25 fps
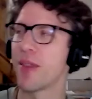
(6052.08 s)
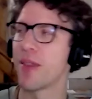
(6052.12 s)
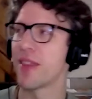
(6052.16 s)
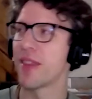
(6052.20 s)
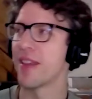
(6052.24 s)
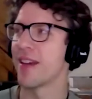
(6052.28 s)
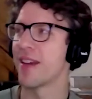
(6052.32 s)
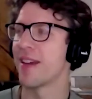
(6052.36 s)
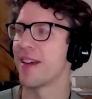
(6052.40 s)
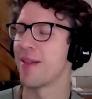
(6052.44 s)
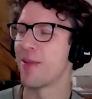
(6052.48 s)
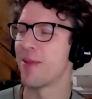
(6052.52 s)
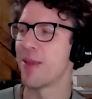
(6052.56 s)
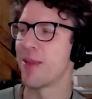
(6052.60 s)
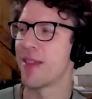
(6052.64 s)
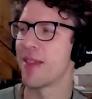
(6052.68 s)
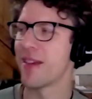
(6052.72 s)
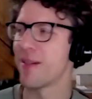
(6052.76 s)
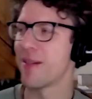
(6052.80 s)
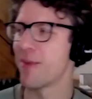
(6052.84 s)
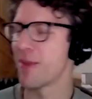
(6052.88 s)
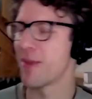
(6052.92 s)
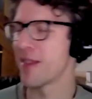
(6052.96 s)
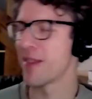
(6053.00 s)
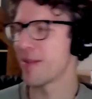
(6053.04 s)
with
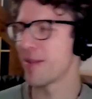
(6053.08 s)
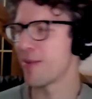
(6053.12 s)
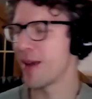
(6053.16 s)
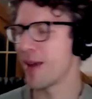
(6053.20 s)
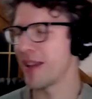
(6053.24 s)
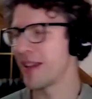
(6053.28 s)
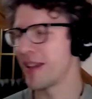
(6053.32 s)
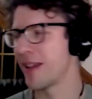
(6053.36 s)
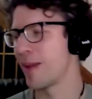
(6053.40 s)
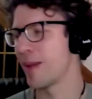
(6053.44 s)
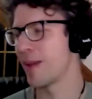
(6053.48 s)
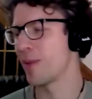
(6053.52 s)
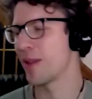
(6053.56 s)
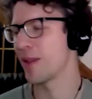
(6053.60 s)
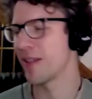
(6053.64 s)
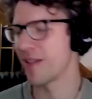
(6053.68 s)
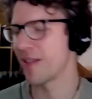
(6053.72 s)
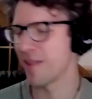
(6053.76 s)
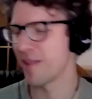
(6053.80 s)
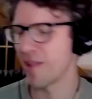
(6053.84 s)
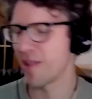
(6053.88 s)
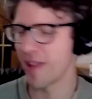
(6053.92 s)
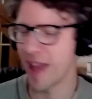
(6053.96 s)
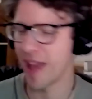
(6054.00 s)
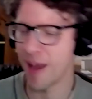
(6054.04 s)
a random name that they're
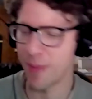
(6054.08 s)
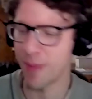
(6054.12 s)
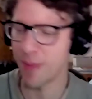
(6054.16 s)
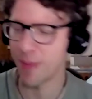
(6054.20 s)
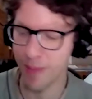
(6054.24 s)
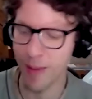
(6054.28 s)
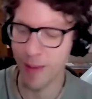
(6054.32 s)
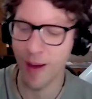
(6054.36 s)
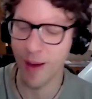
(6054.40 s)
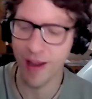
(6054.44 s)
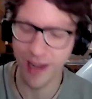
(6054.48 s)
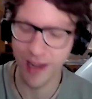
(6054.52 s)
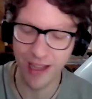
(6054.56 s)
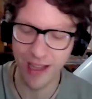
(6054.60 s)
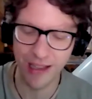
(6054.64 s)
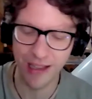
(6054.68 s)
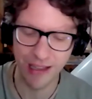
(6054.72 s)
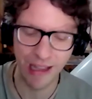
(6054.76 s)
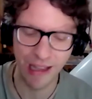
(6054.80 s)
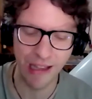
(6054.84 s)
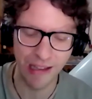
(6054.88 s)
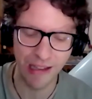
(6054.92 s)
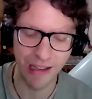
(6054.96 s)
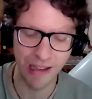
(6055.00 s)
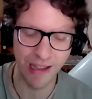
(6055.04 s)
not happy about,
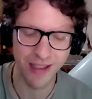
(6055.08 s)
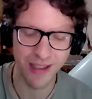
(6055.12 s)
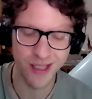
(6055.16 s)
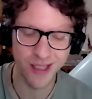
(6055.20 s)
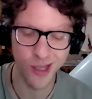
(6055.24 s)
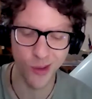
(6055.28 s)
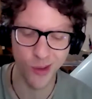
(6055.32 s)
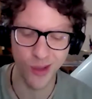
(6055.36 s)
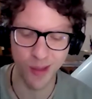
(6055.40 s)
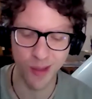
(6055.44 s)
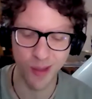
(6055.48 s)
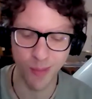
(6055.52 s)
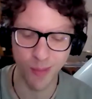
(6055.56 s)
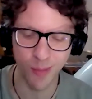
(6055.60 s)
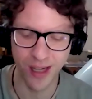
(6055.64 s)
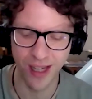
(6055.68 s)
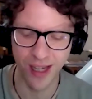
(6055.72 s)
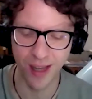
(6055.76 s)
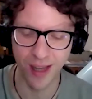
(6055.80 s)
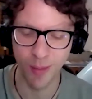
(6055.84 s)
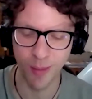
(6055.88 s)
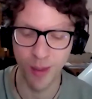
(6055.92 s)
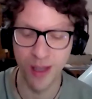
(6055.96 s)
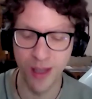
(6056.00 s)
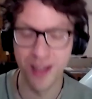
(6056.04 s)
I'll donate my
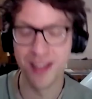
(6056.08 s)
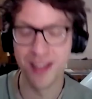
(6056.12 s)
name.